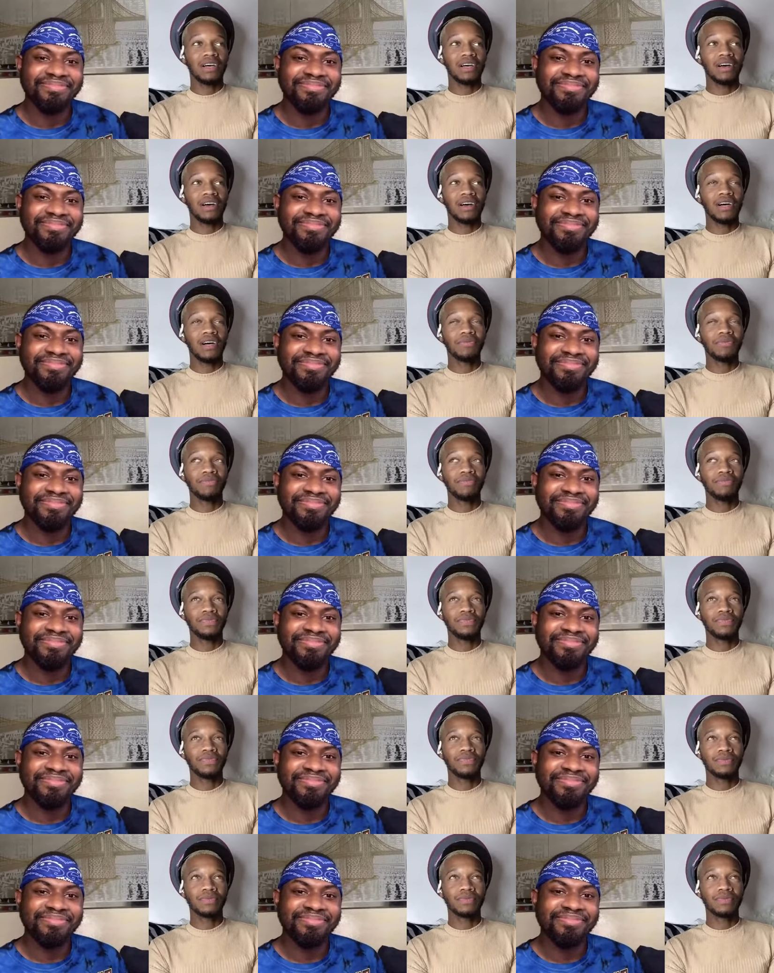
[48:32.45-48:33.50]

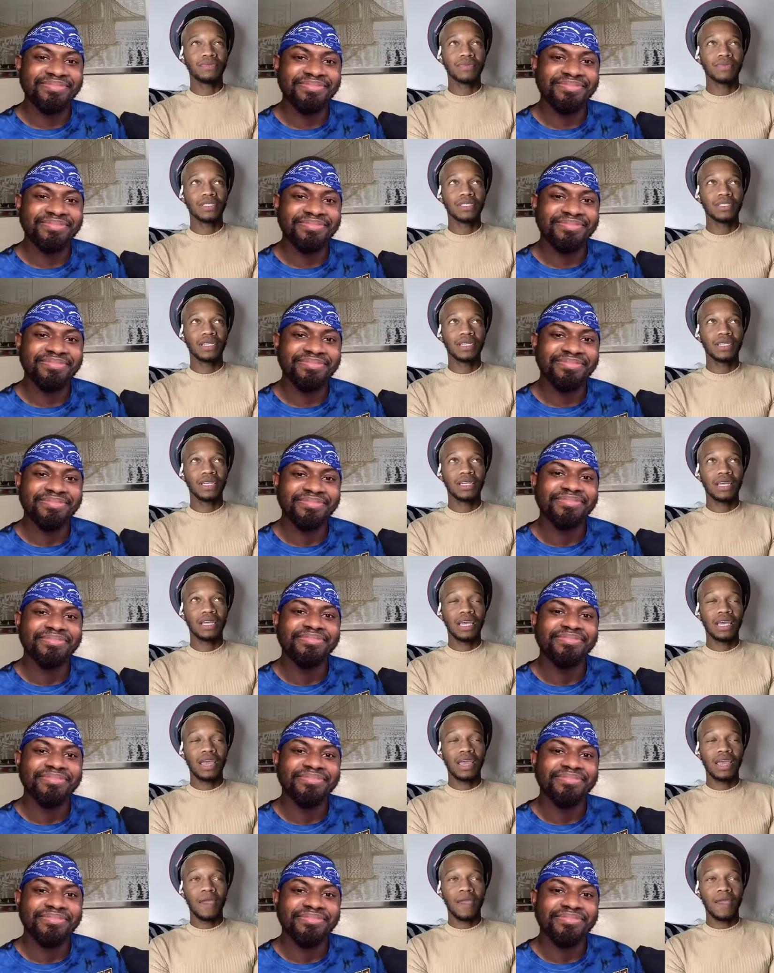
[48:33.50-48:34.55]
Speaker 1: Um,
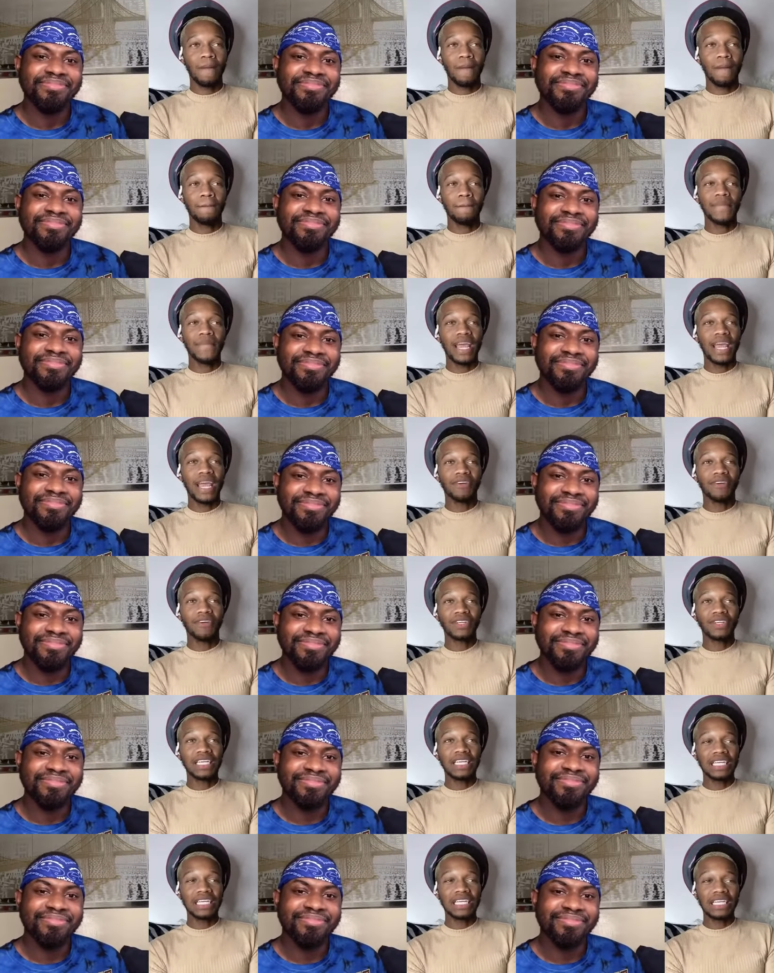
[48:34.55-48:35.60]

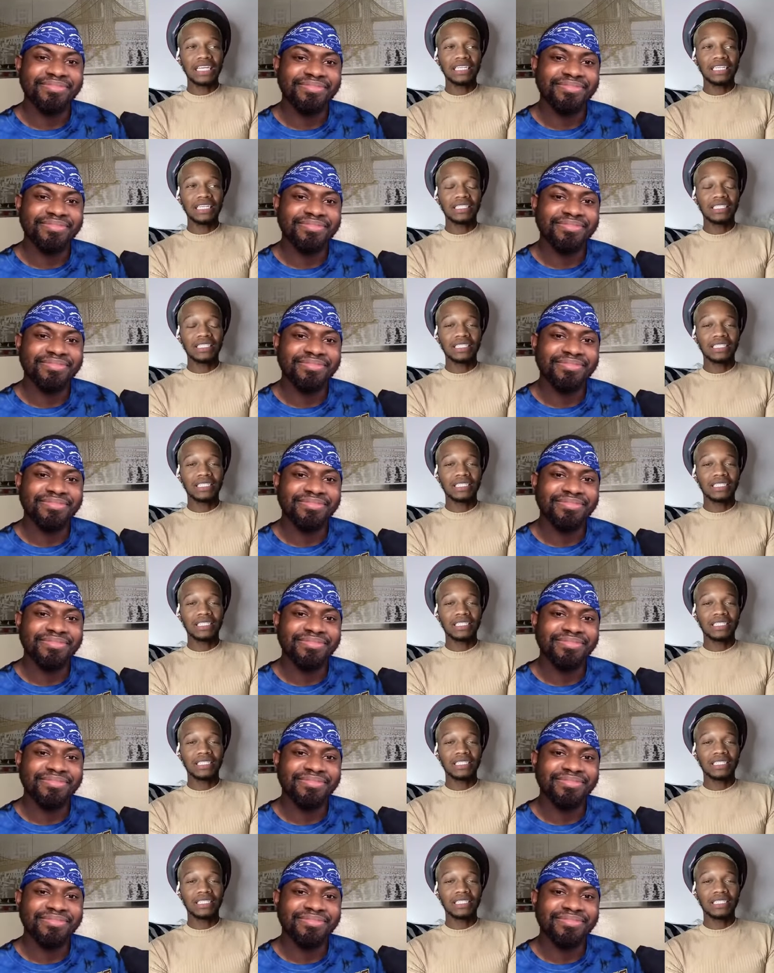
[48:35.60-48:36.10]
marrying,